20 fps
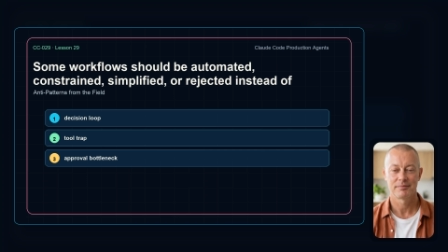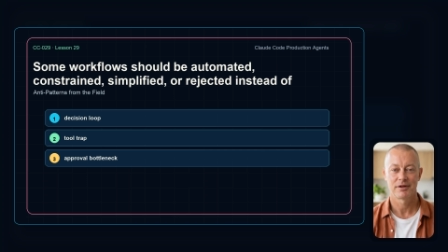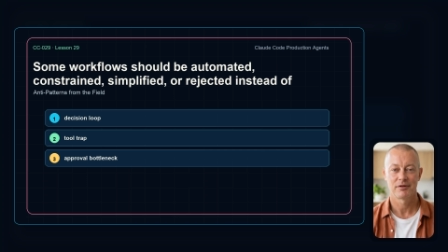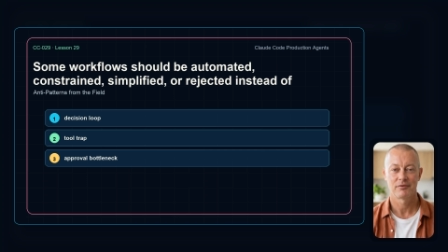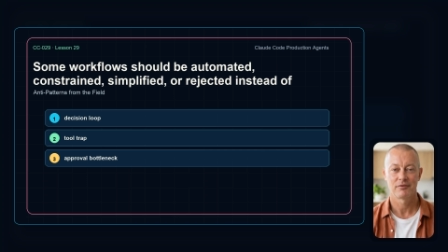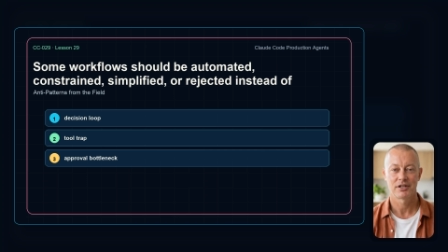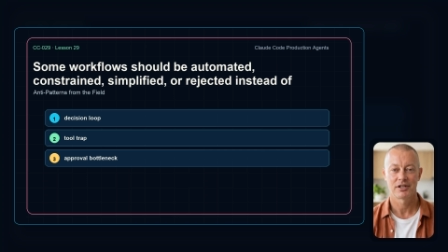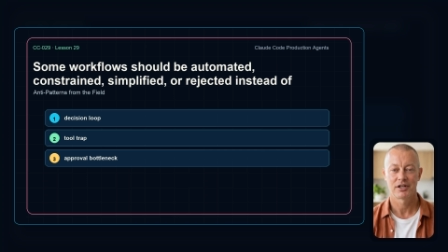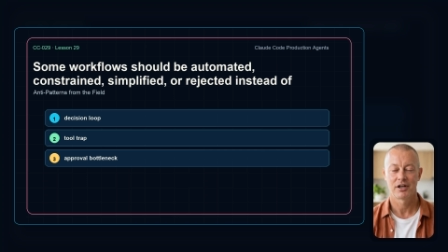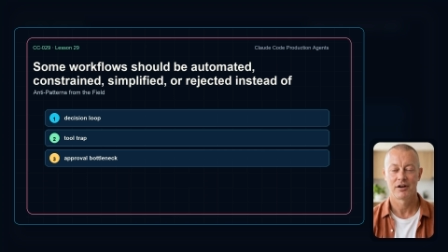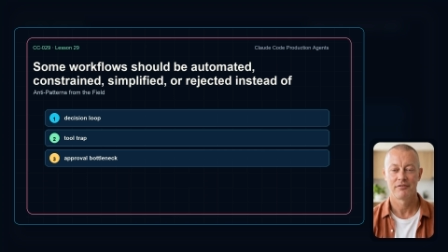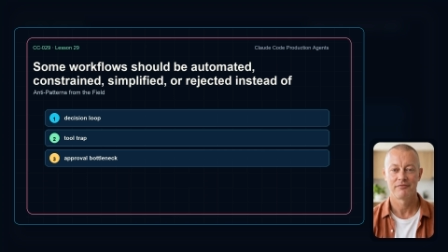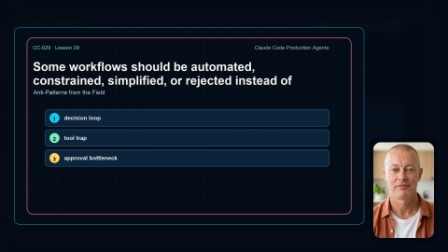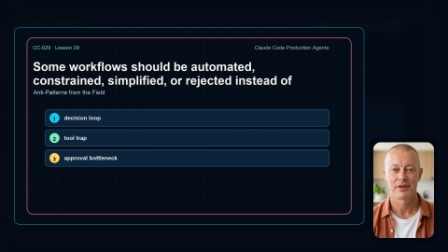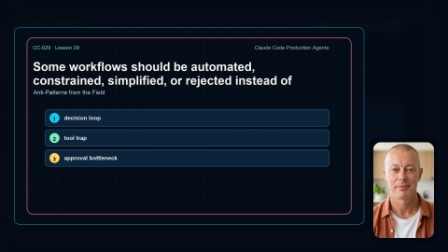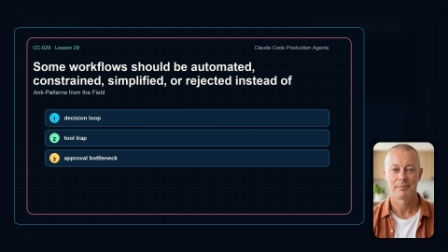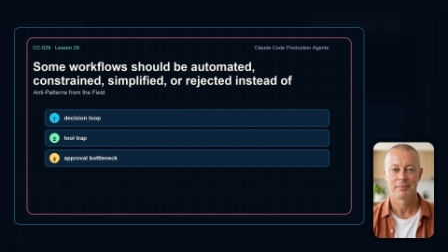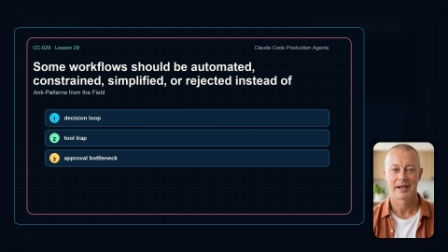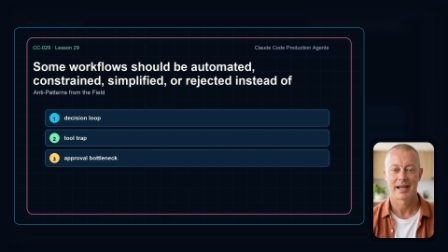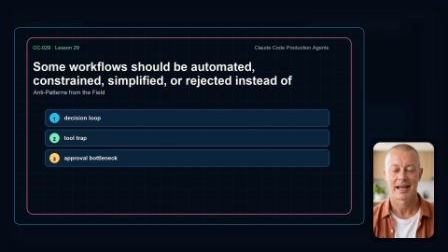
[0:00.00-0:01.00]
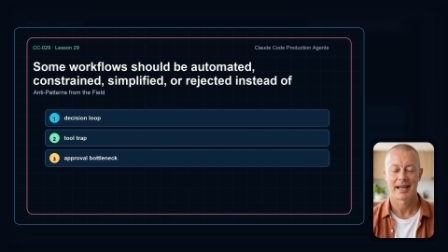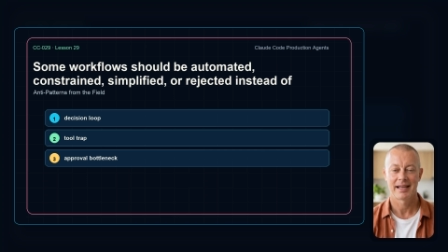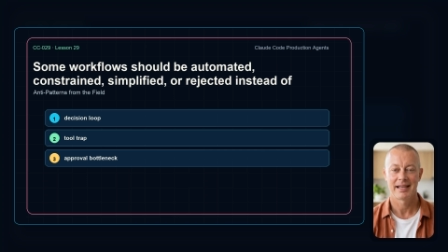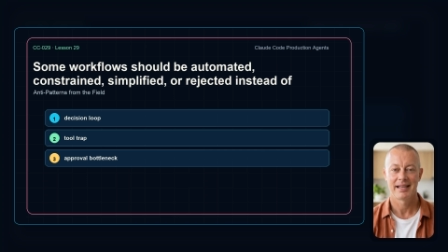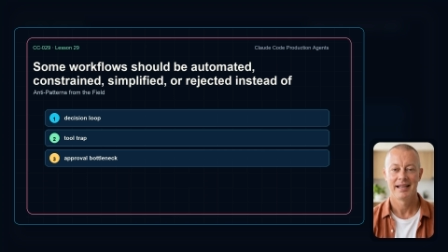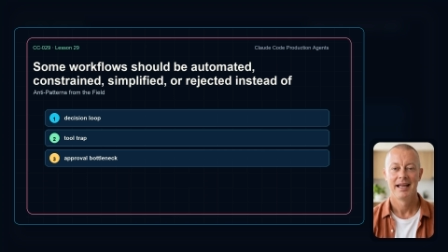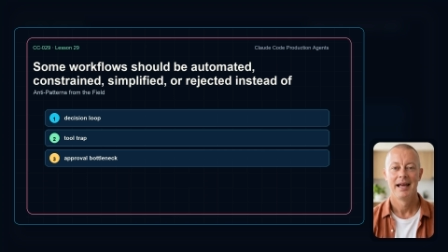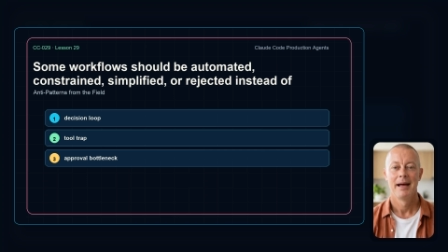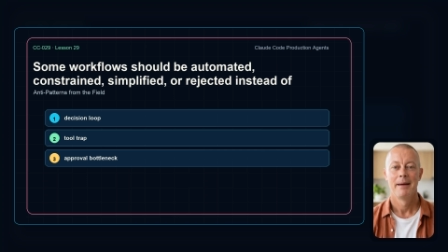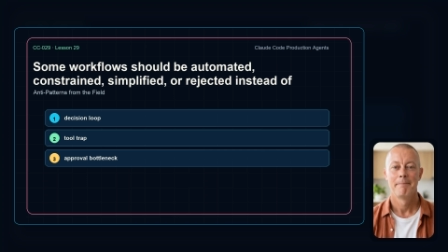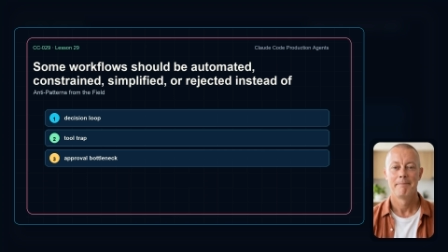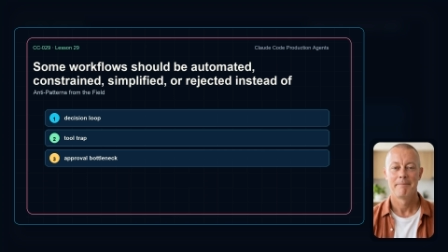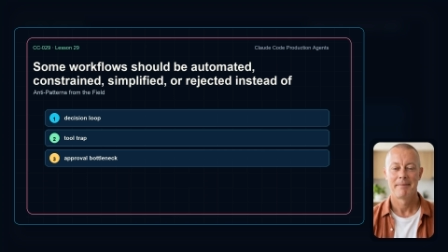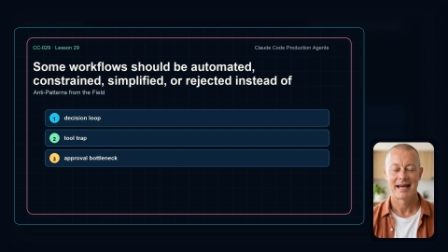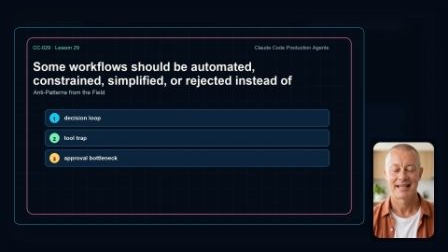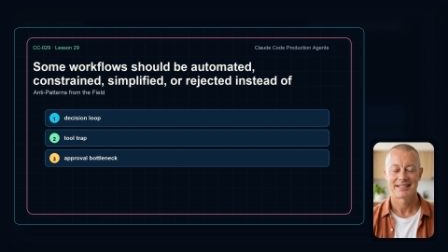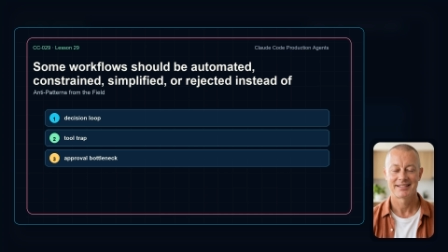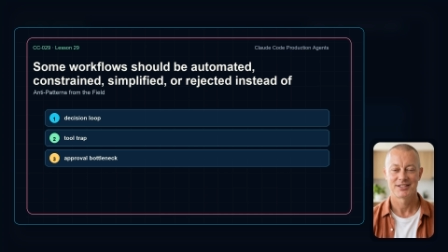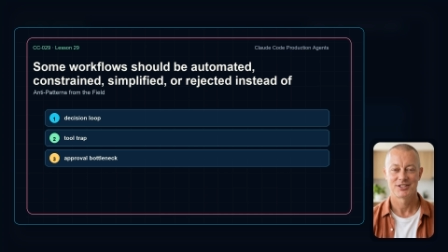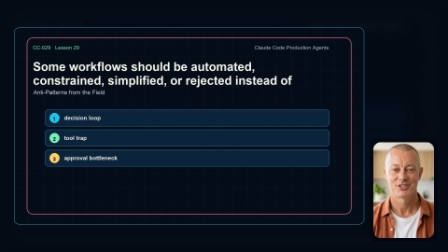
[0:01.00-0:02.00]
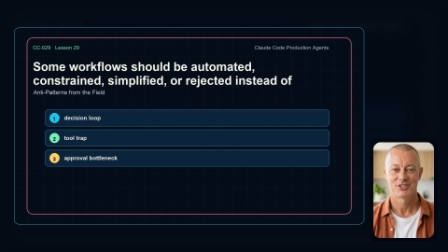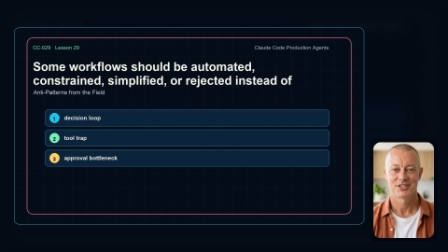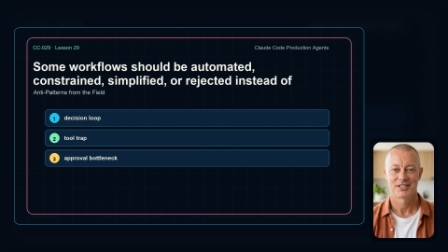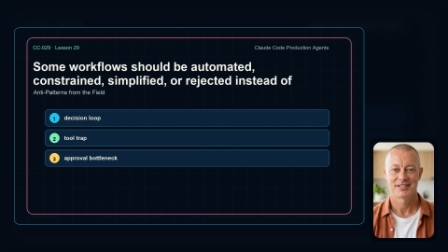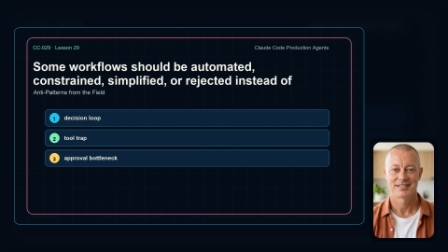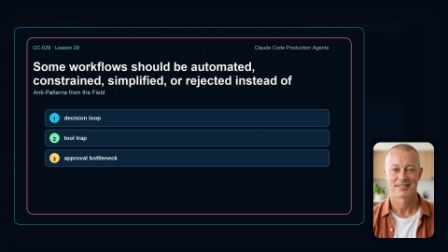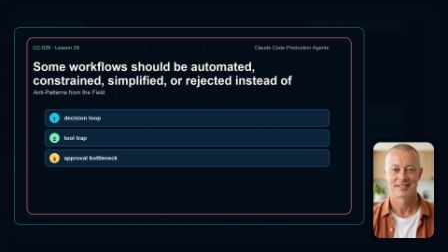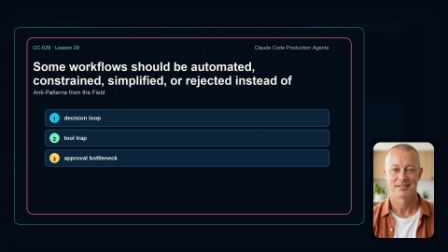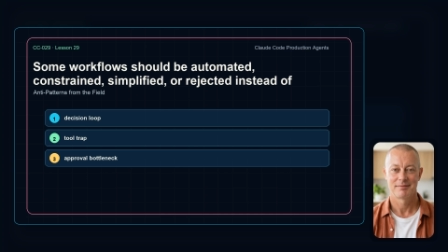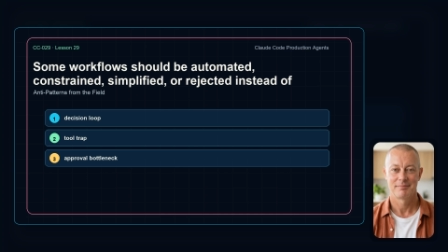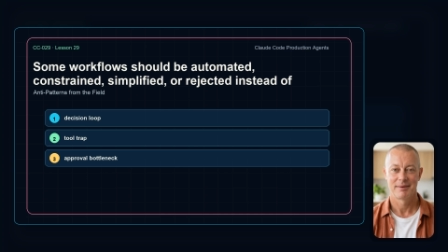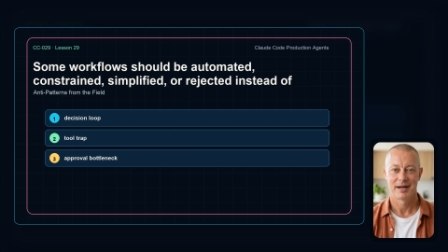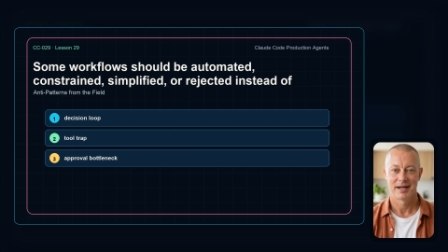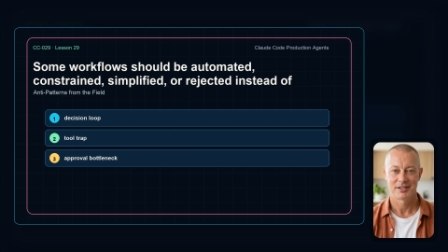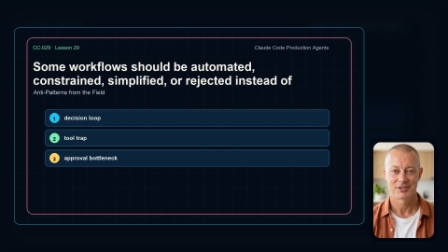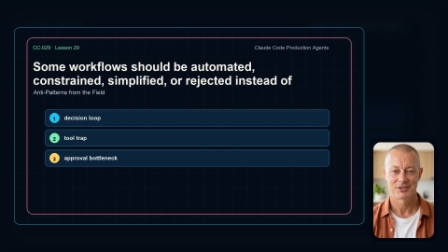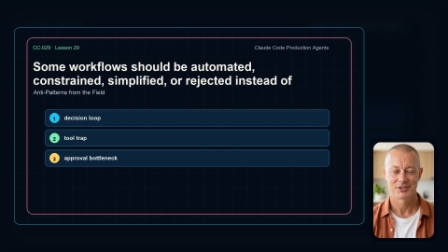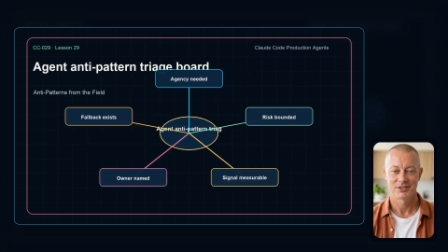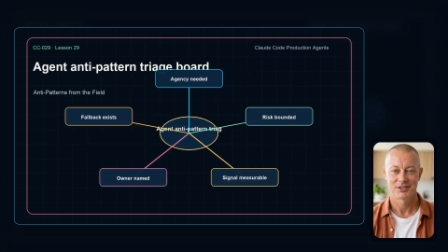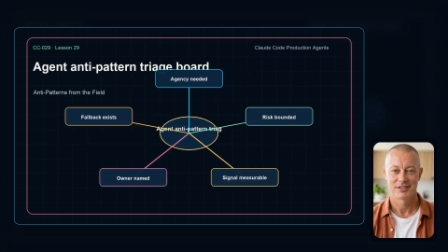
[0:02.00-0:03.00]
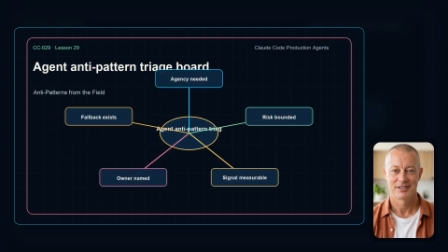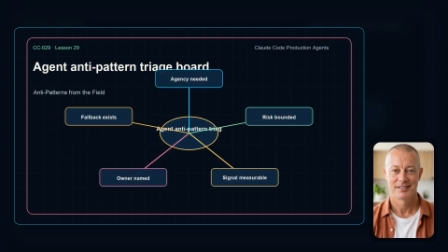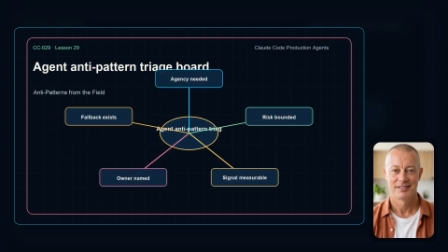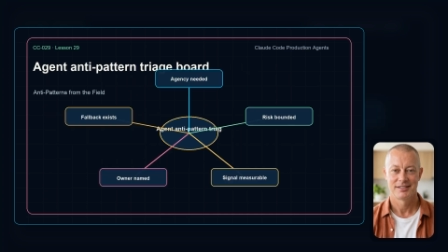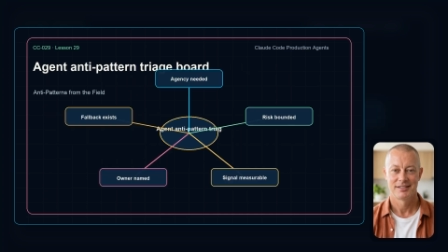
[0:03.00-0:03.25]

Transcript: and recovery plan matter just as much.